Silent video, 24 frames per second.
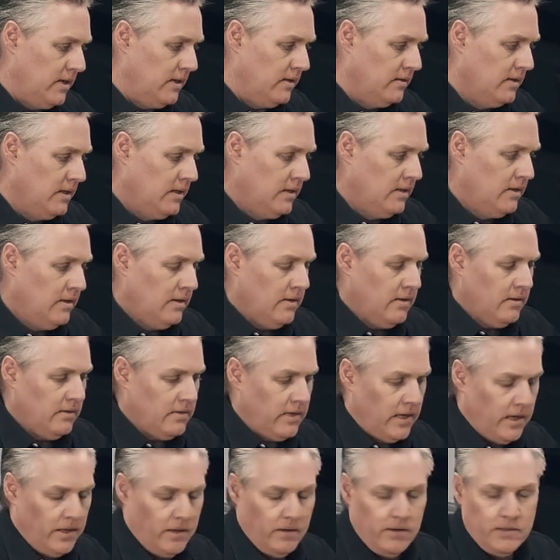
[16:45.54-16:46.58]
are.
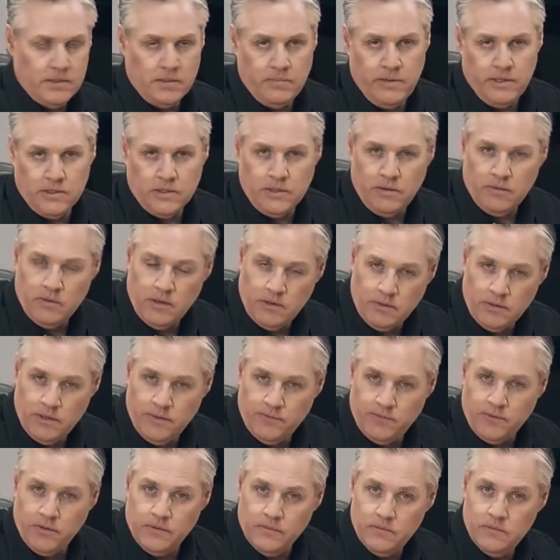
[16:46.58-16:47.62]
Now, as I mentioned, they're a little
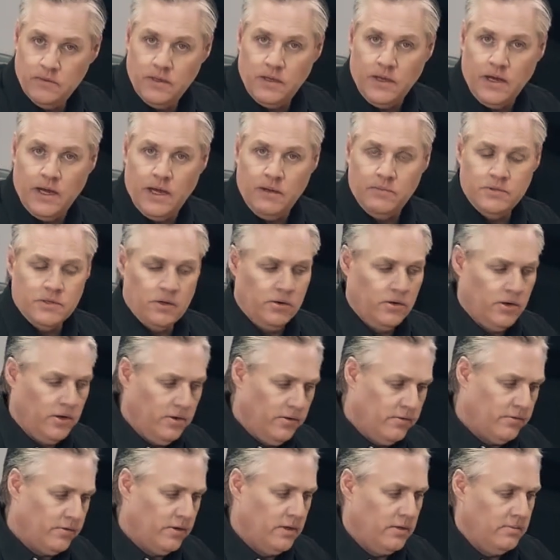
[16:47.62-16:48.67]
different. So I'll
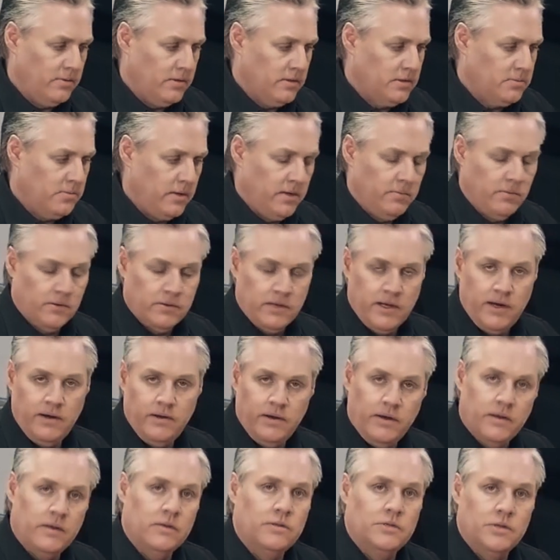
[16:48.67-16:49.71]
go through them and explain what they are, and
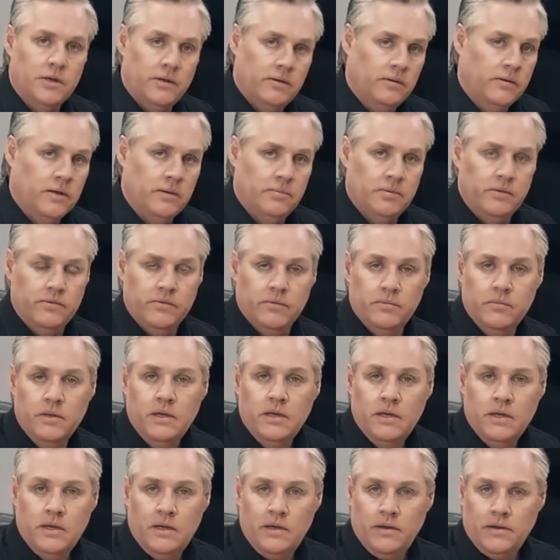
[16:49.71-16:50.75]
then I can show you a couple of them.
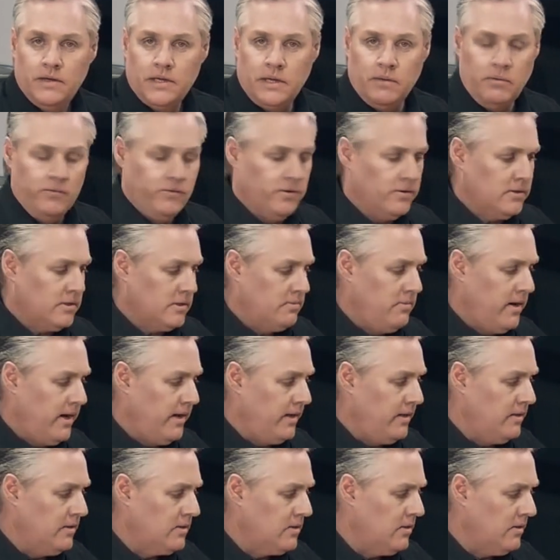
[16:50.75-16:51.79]
Now we've got
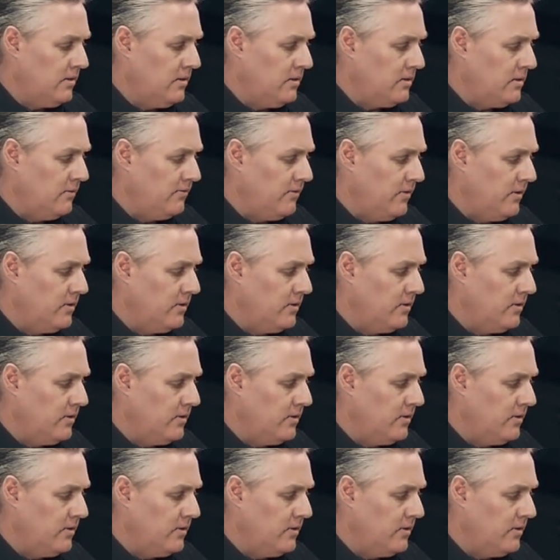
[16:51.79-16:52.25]
Smart Insert as the